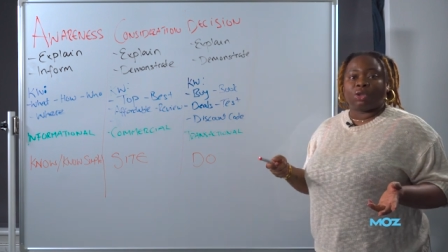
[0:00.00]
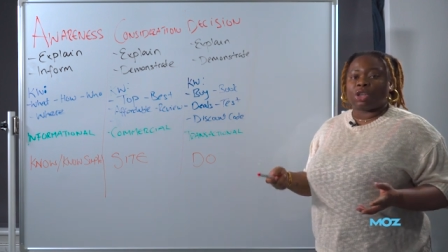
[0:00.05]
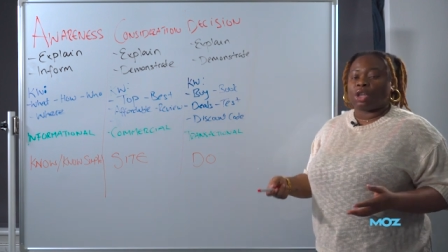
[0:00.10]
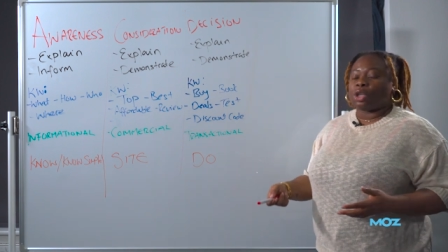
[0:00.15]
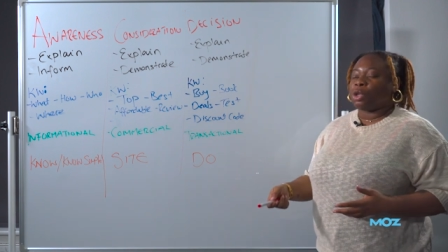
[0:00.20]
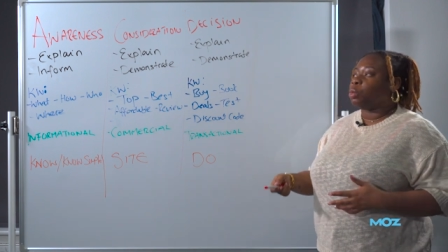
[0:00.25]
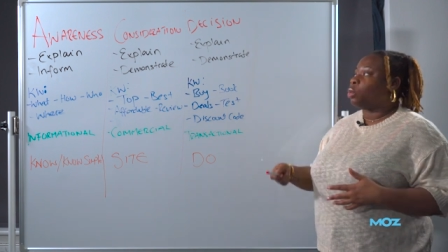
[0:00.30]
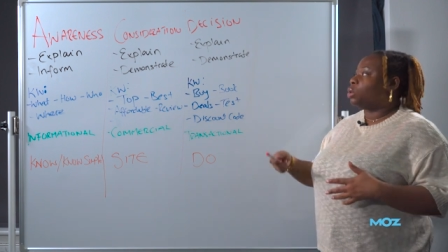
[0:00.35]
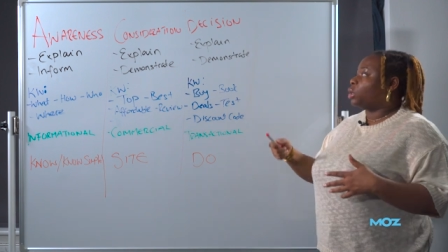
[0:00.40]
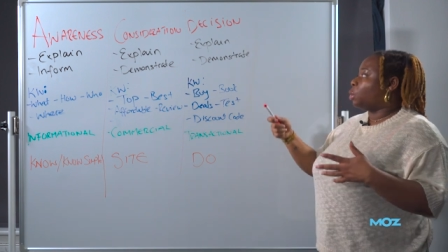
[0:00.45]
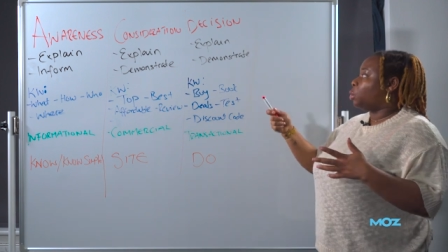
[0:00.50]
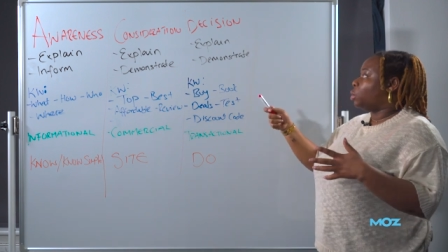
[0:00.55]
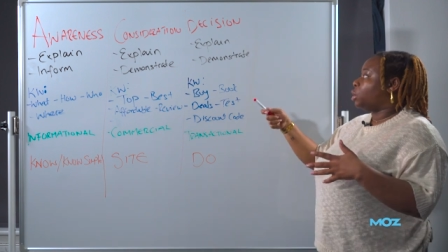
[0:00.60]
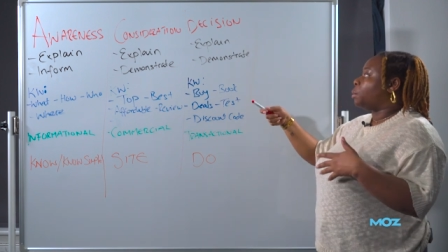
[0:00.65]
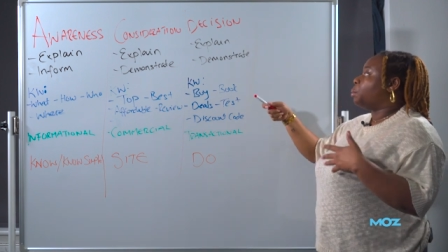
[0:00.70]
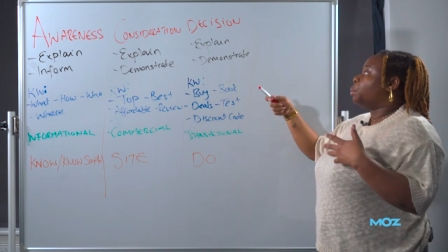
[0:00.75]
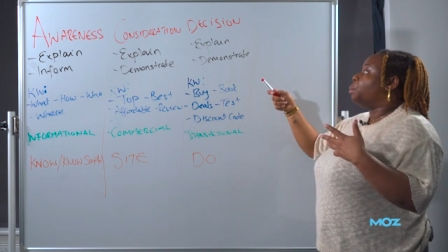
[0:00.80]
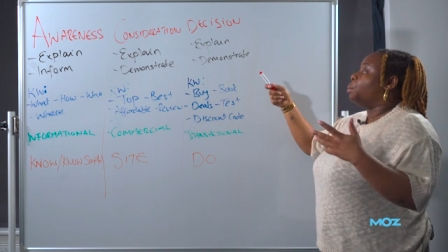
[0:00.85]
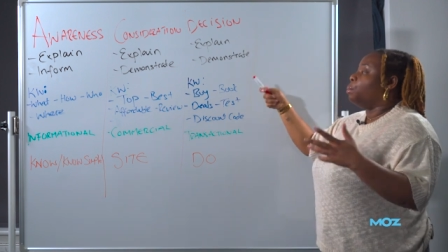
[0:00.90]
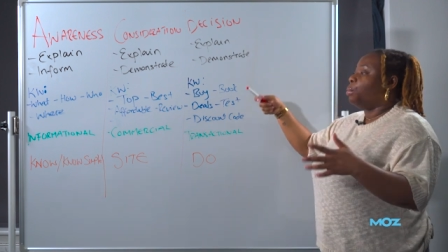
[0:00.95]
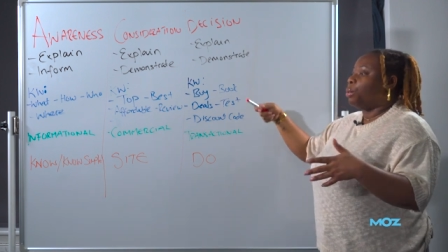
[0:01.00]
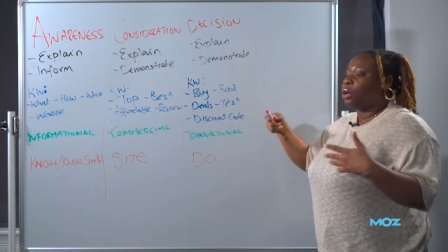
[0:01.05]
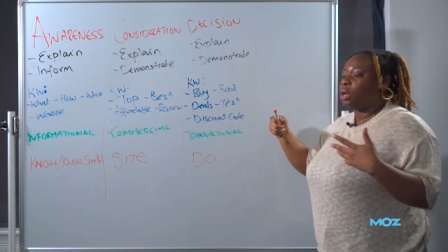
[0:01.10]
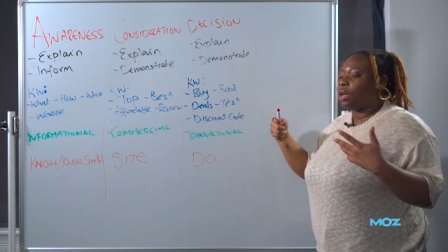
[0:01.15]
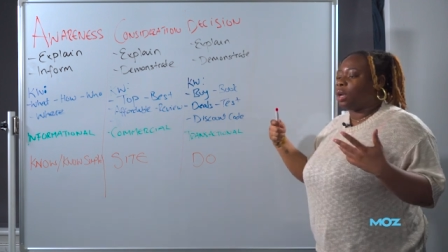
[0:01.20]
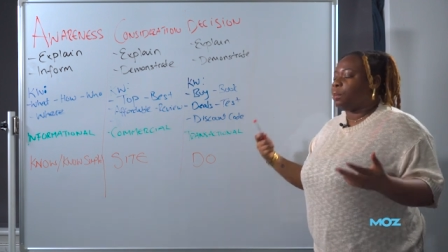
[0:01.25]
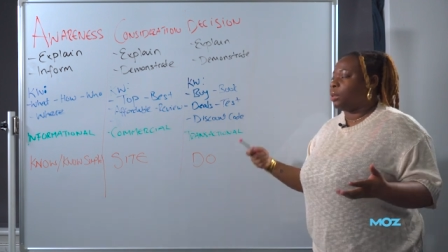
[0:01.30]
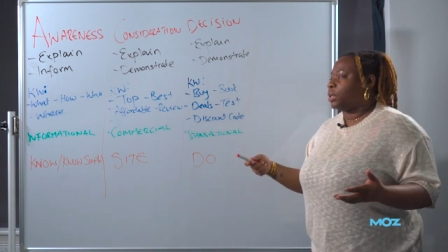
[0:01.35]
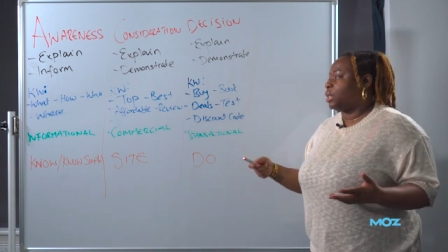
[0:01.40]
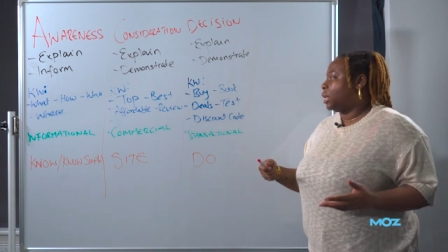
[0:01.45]
So they want to
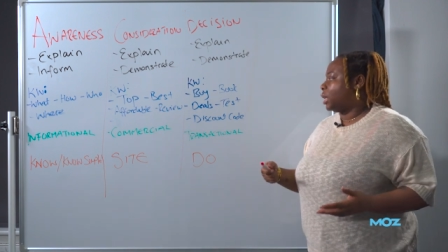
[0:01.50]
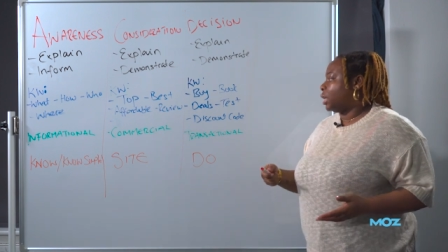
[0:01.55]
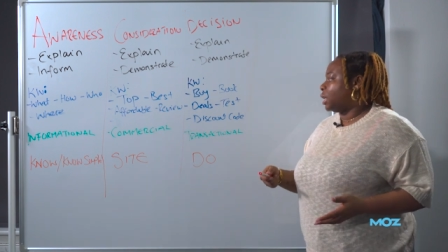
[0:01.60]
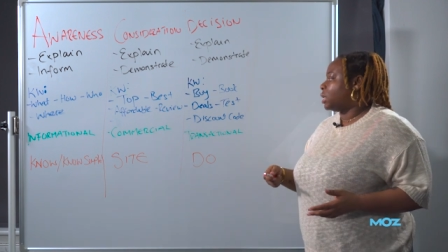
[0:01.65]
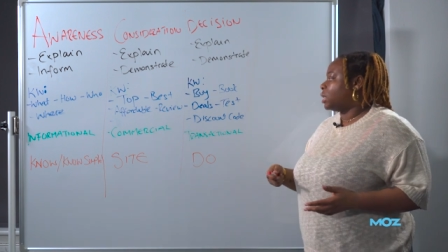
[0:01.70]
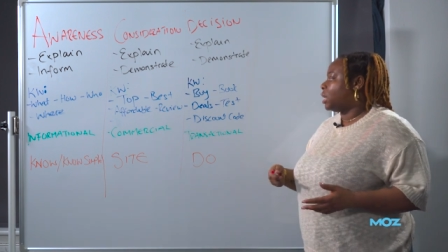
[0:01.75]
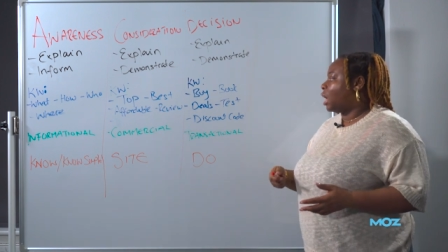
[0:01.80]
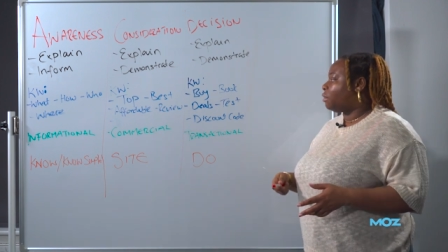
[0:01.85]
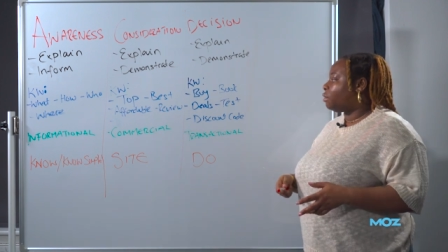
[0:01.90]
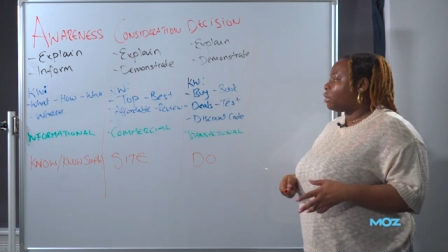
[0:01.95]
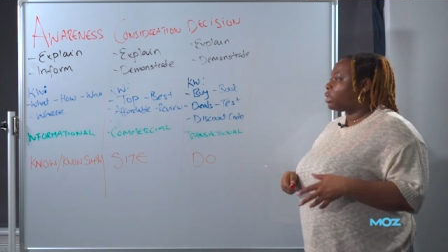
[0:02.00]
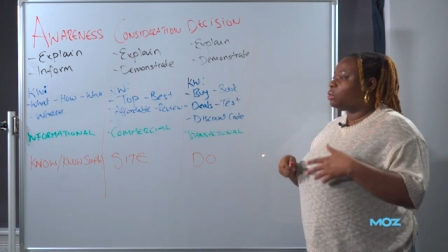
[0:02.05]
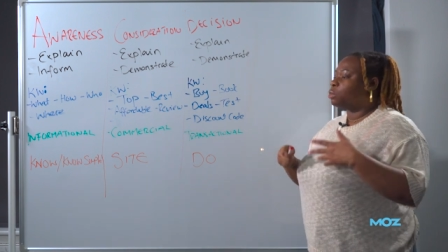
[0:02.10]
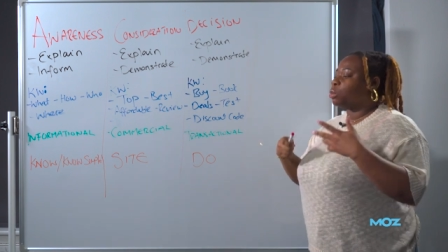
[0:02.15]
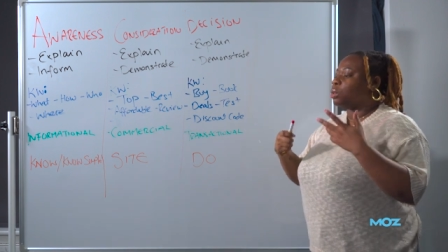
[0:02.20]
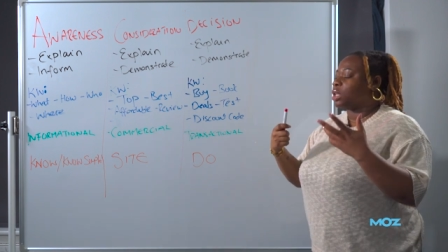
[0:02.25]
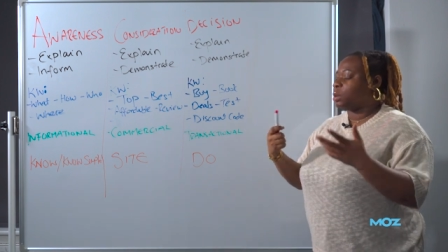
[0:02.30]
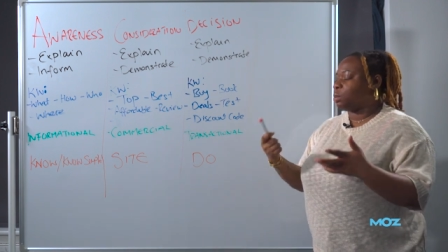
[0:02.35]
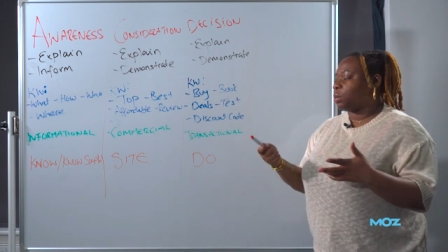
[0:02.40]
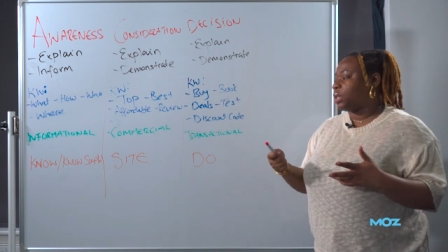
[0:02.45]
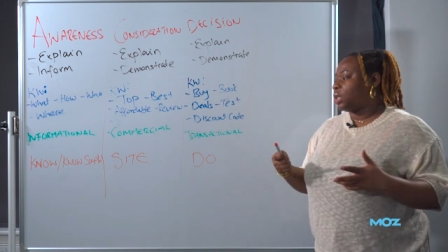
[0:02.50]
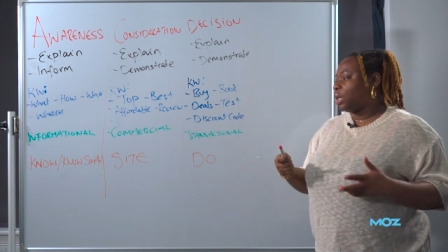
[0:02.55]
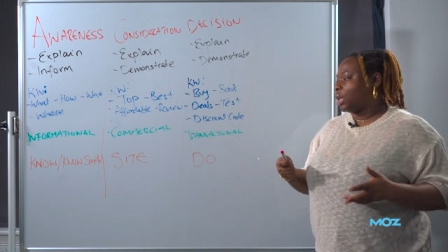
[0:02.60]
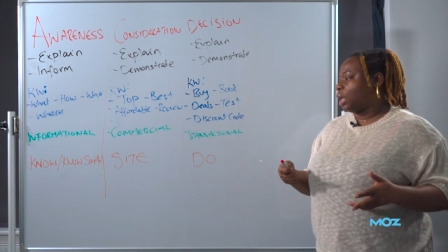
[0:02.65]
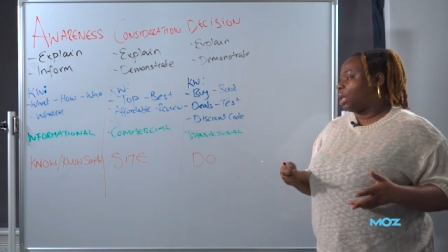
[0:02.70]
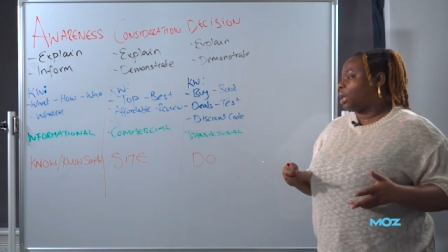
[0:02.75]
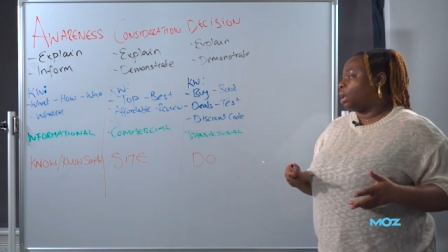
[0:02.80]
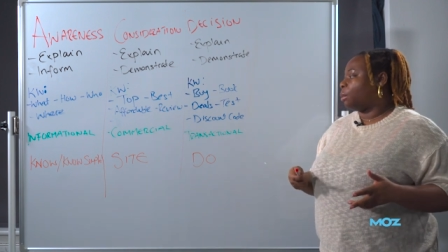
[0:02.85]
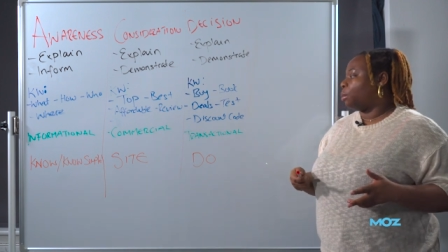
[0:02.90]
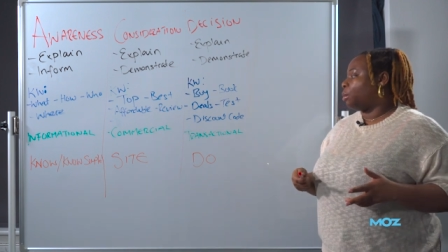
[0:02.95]
book a particular service with this
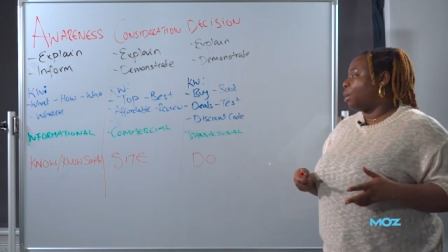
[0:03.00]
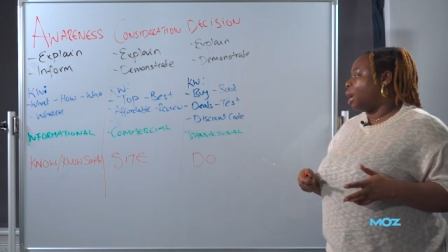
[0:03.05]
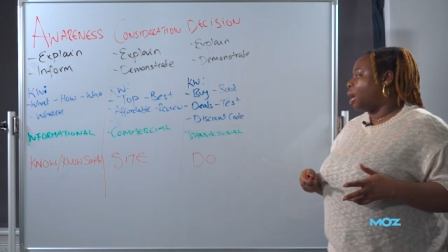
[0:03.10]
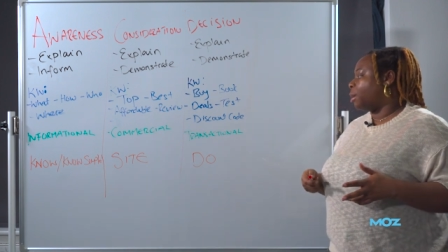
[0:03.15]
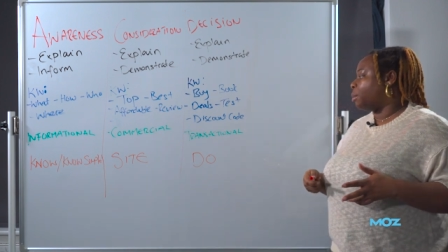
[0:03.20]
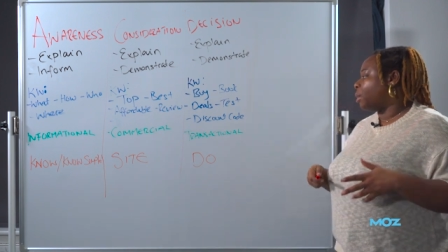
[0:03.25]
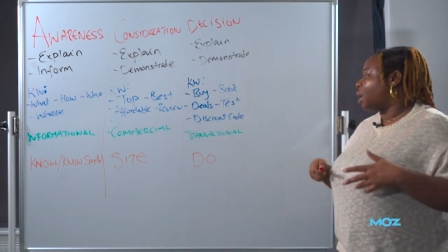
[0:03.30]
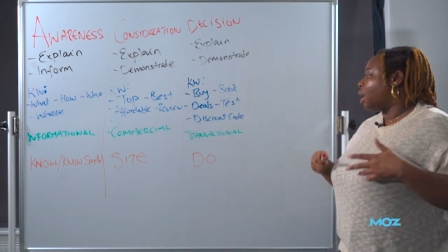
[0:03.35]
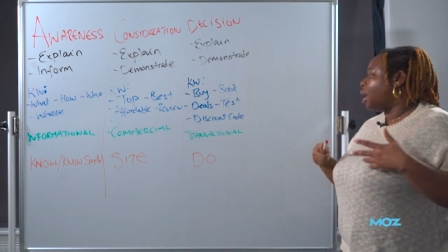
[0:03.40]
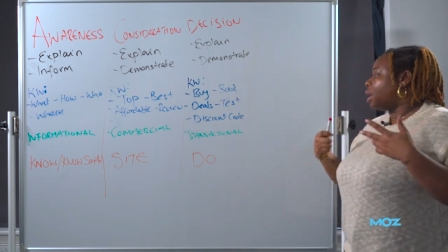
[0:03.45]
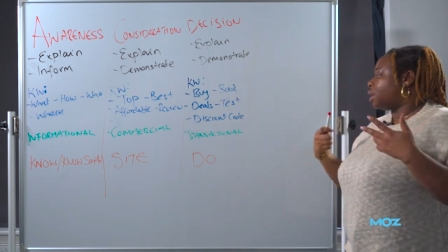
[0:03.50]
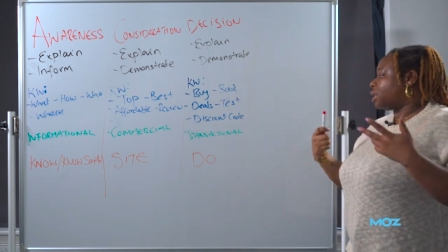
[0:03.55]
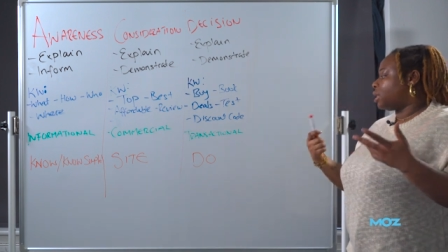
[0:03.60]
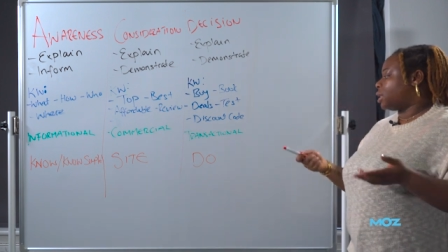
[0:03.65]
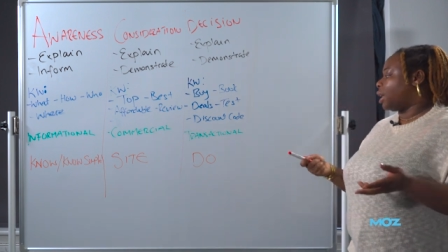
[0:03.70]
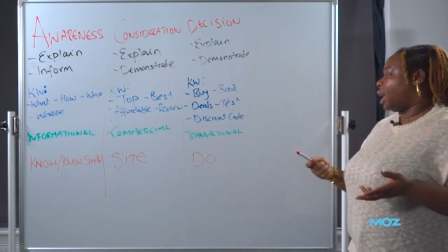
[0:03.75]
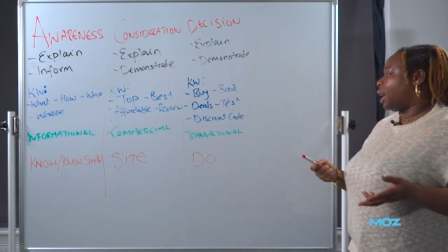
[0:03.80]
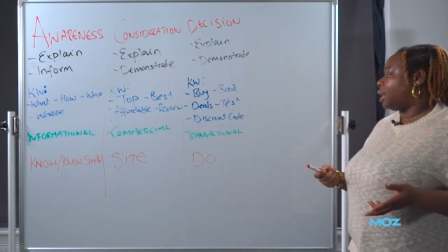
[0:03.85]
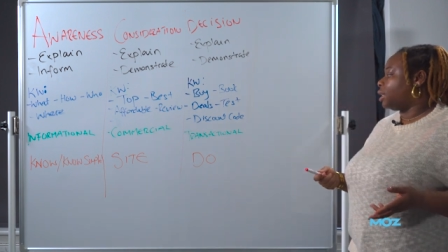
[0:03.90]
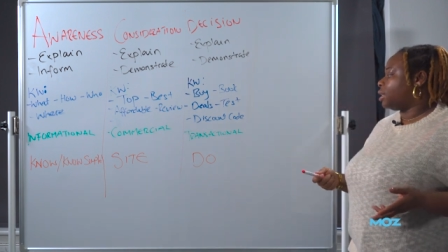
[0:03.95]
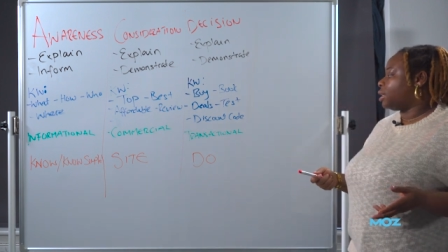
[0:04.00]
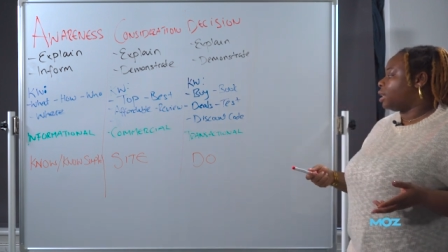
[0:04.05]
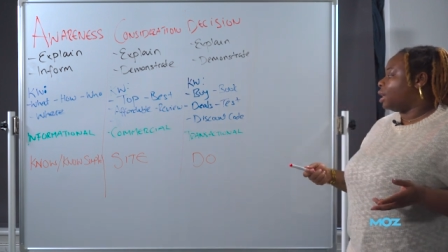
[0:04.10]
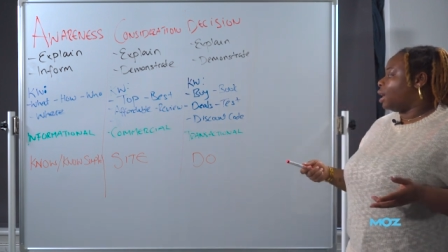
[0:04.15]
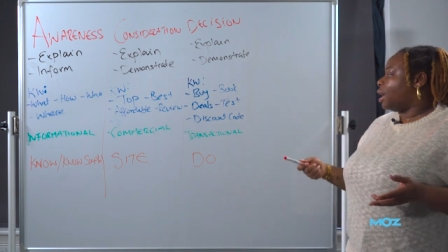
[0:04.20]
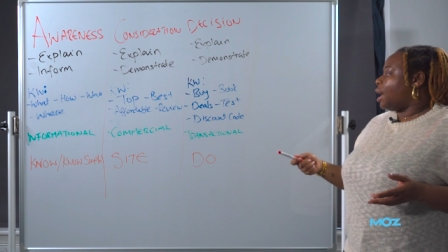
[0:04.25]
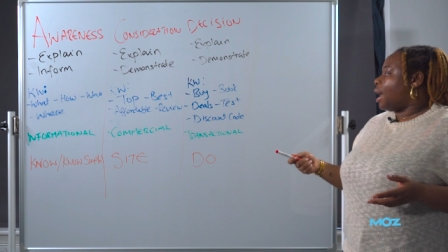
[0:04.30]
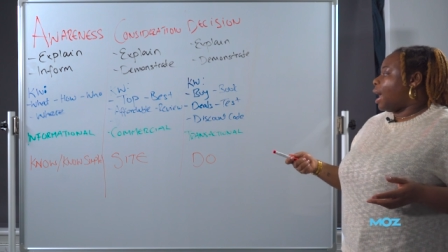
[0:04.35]
particular site.